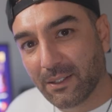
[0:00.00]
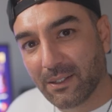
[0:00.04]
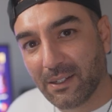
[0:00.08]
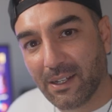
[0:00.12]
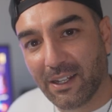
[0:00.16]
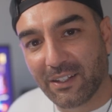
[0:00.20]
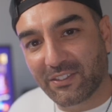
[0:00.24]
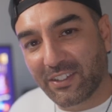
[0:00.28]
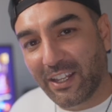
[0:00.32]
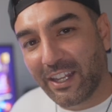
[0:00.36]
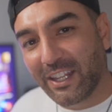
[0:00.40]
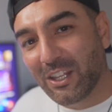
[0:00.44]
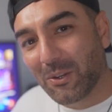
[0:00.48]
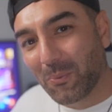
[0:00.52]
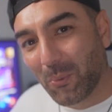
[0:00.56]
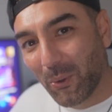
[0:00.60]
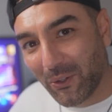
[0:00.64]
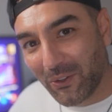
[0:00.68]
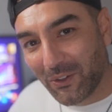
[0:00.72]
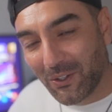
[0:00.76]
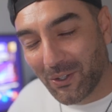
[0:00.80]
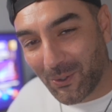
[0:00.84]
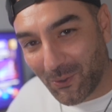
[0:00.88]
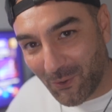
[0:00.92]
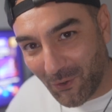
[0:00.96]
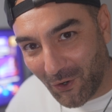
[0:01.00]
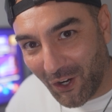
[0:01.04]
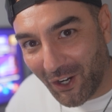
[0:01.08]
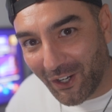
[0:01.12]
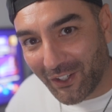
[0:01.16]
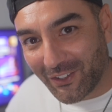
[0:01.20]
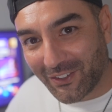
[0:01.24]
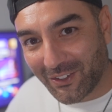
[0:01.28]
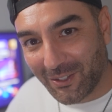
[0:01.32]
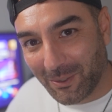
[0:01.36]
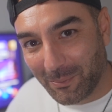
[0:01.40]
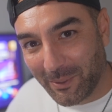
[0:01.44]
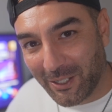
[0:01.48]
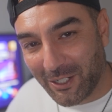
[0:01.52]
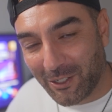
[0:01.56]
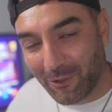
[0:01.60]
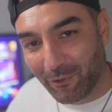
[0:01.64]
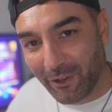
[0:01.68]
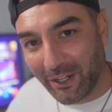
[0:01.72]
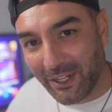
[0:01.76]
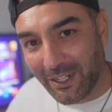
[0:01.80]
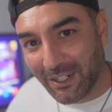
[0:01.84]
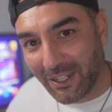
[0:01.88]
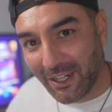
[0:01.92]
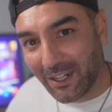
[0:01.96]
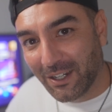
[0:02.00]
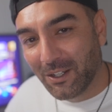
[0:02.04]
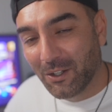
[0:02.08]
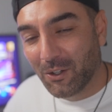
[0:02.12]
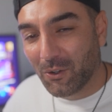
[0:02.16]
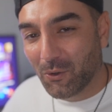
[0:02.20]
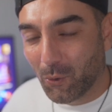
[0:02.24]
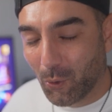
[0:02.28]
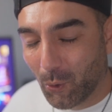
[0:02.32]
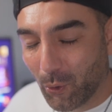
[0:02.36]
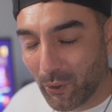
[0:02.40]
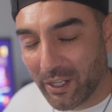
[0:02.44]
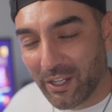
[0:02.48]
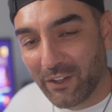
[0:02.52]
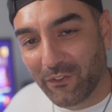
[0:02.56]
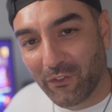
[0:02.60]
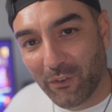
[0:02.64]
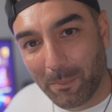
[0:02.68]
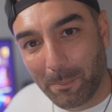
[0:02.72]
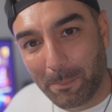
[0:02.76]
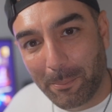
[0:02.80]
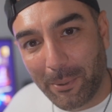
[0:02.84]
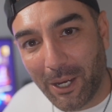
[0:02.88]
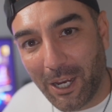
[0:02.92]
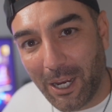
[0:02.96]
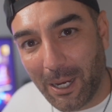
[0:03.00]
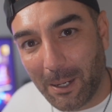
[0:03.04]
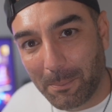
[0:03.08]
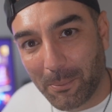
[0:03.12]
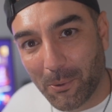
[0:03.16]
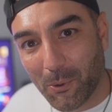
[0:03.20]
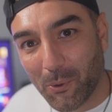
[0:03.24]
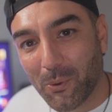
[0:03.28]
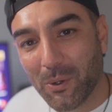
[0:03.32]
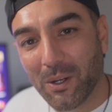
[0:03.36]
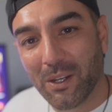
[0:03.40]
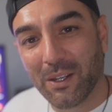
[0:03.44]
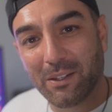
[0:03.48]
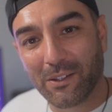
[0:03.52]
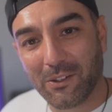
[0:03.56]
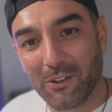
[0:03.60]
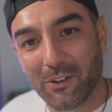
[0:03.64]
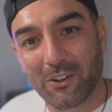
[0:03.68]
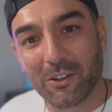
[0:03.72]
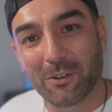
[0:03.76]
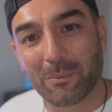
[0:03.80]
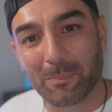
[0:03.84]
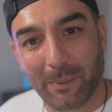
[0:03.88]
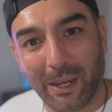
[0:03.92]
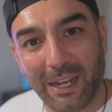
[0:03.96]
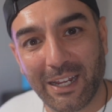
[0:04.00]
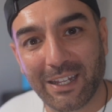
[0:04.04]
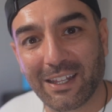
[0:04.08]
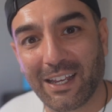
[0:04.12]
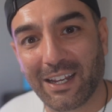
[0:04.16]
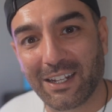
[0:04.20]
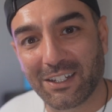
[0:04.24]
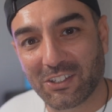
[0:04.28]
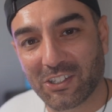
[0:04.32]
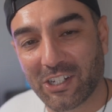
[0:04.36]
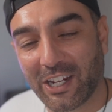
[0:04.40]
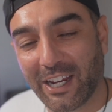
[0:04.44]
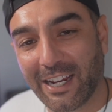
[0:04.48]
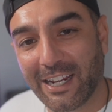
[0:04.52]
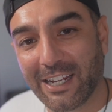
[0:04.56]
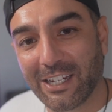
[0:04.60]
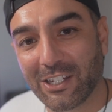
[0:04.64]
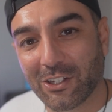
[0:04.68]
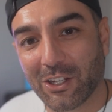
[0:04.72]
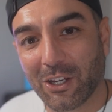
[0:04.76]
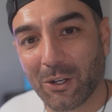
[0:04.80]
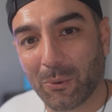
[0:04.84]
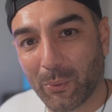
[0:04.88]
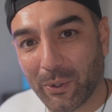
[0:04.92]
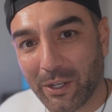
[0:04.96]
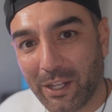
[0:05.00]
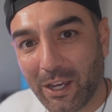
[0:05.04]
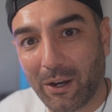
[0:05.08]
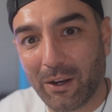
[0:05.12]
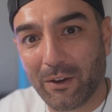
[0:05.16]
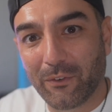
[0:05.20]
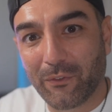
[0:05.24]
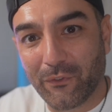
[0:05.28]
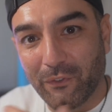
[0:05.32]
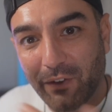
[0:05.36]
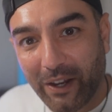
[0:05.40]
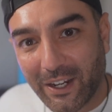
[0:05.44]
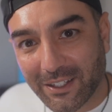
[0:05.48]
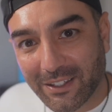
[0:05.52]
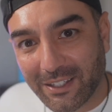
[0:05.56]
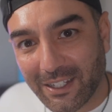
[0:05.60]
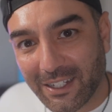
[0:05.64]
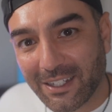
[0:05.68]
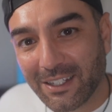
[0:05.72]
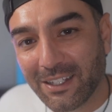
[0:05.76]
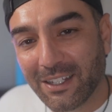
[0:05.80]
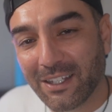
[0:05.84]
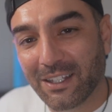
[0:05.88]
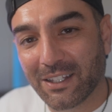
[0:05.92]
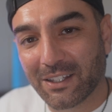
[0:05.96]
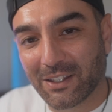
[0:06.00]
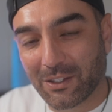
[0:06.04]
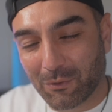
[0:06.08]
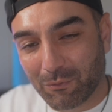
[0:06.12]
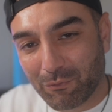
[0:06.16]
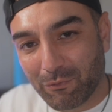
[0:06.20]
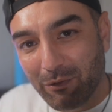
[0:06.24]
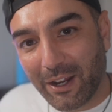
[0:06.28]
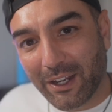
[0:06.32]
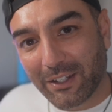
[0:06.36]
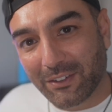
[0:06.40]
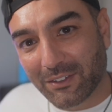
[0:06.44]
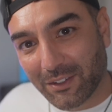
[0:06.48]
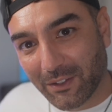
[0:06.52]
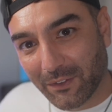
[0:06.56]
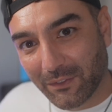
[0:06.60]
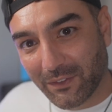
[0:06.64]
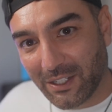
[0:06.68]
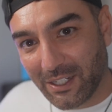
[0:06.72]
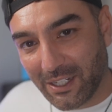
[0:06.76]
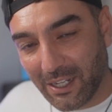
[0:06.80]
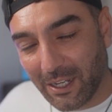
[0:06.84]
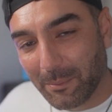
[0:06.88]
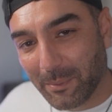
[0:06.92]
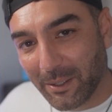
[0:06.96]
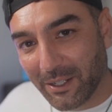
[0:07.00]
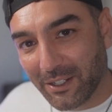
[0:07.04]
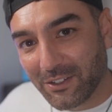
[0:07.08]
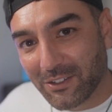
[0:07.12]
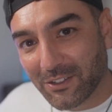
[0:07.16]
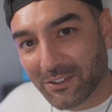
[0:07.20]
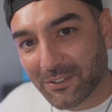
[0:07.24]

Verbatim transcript: Let's say you want the grass to be greener or even purple, you could make that change without affecting the rest of the image.